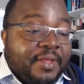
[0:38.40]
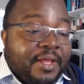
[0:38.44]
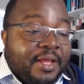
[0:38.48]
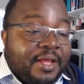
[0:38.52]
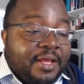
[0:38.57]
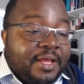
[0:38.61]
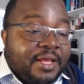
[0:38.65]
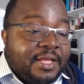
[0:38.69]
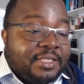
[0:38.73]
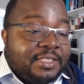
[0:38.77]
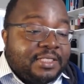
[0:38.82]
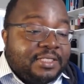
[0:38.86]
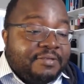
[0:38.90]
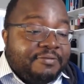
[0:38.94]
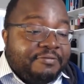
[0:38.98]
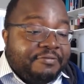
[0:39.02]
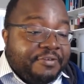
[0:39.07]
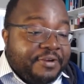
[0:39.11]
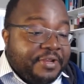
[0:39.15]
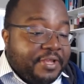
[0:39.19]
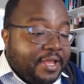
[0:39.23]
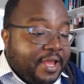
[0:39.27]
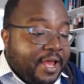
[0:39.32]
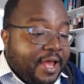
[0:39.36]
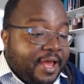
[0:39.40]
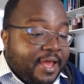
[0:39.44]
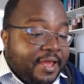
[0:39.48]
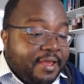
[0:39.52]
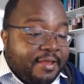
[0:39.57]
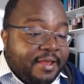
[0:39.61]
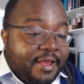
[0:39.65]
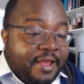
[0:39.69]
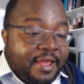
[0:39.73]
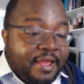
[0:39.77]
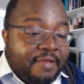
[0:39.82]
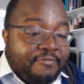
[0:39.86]
It's Free Guy.
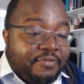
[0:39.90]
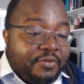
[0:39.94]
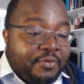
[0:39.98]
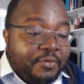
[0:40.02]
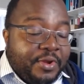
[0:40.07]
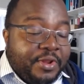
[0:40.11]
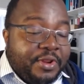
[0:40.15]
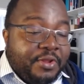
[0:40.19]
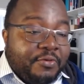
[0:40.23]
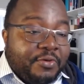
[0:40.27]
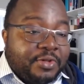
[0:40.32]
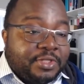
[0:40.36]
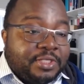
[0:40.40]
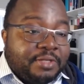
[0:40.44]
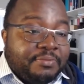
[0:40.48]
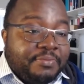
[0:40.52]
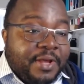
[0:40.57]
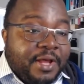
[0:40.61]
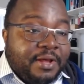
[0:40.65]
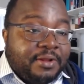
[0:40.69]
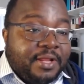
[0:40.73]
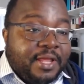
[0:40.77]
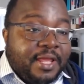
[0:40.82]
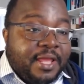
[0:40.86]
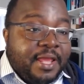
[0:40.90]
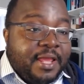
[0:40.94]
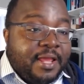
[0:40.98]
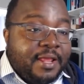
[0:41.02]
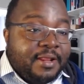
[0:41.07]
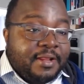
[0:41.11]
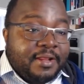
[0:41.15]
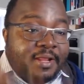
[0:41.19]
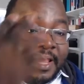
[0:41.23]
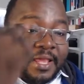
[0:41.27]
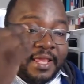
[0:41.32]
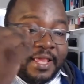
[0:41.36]
I have no idea what's about,
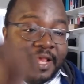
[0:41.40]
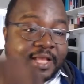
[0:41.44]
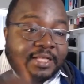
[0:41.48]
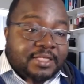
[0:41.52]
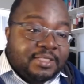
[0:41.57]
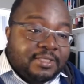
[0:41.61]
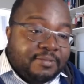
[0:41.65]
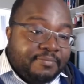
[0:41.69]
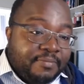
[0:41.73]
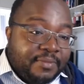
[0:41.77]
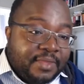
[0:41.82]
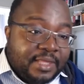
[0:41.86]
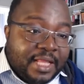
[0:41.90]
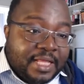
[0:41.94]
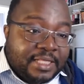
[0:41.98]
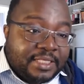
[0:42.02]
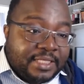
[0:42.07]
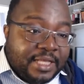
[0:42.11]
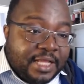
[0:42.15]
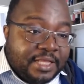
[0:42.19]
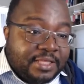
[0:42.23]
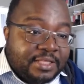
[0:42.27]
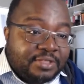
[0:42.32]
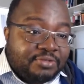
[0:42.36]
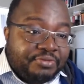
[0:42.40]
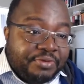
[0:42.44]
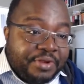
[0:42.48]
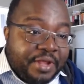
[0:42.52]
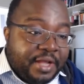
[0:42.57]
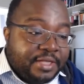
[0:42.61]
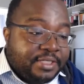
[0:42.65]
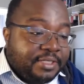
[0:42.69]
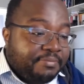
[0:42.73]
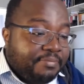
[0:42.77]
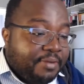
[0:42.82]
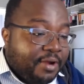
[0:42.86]
and I guess let's get this
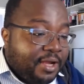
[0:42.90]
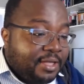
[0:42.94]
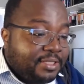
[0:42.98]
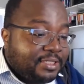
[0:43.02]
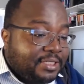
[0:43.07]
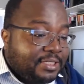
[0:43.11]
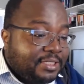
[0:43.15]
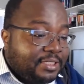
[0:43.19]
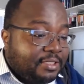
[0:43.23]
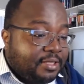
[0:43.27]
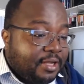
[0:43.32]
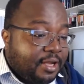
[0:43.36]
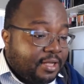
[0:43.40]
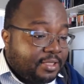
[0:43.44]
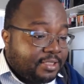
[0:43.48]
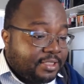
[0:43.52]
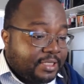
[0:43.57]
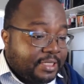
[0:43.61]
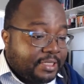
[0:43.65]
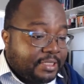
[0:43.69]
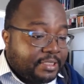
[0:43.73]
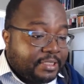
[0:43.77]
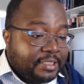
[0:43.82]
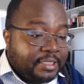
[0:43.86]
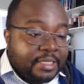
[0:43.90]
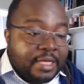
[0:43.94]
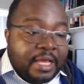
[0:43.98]
reacting party started.